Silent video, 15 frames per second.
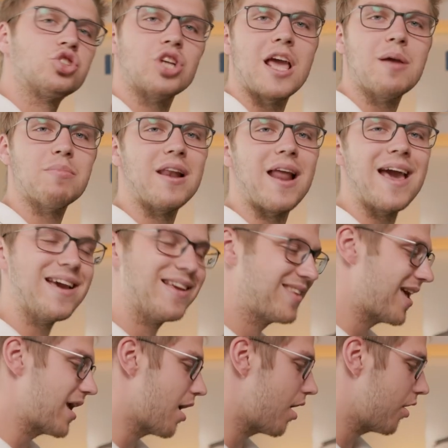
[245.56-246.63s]
shape like
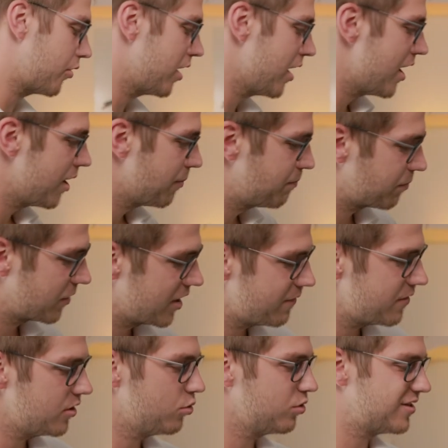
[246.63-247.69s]
they are,
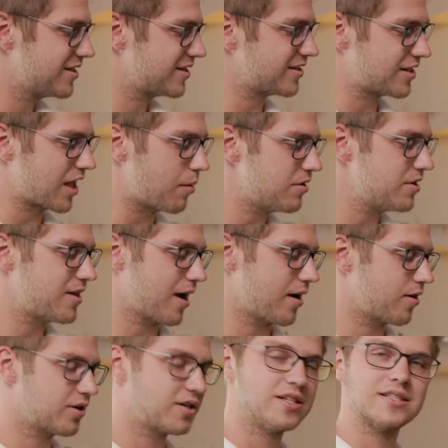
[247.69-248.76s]
giving you this
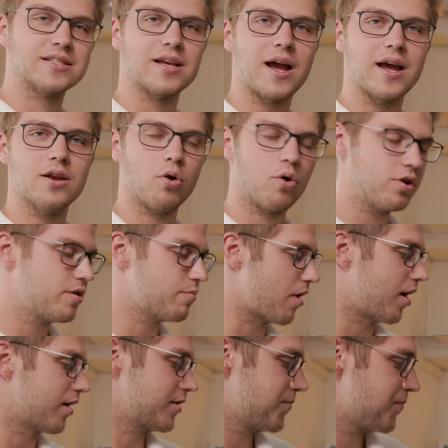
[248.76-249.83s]
double-decker design on the
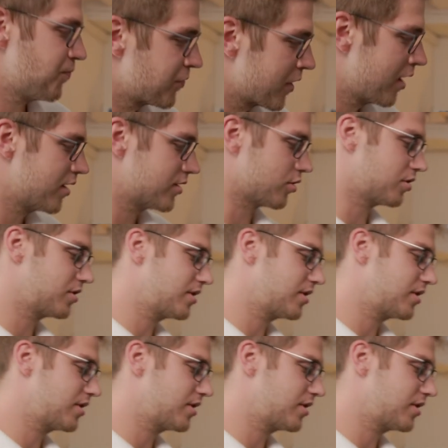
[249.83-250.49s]
part. So